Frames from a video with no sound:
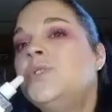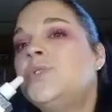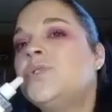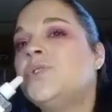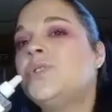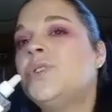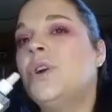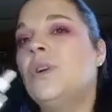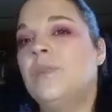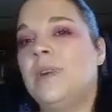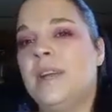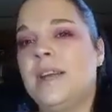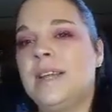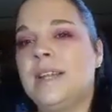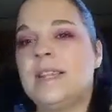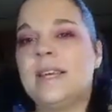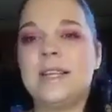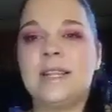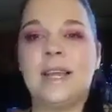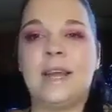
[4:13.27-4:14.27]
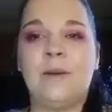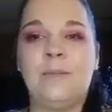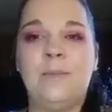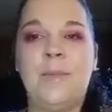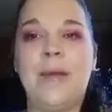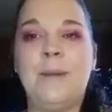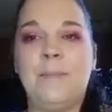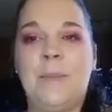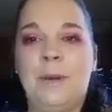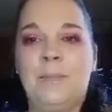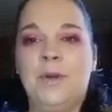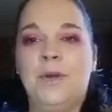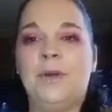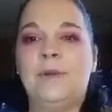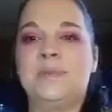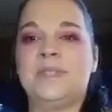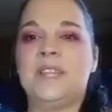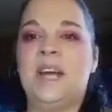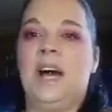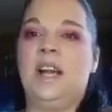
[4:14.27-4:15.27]
So anything that'll make my
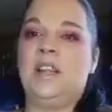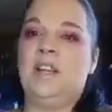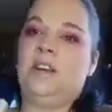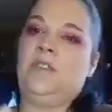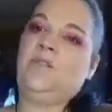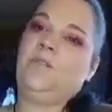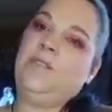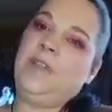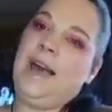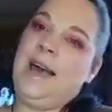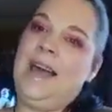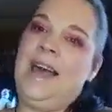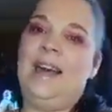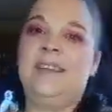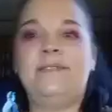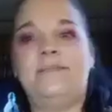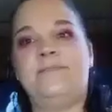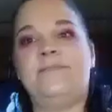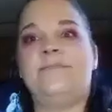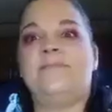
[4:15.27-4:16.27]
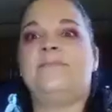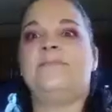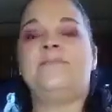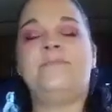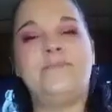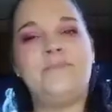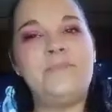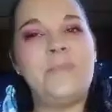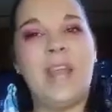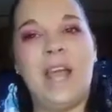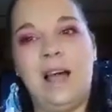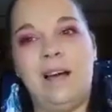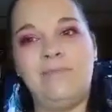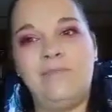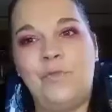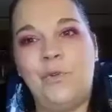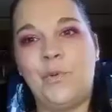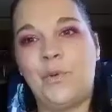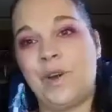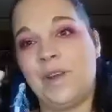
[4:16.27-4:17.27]
boobs not look flat,
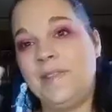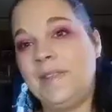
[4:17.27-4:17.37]
I'm for.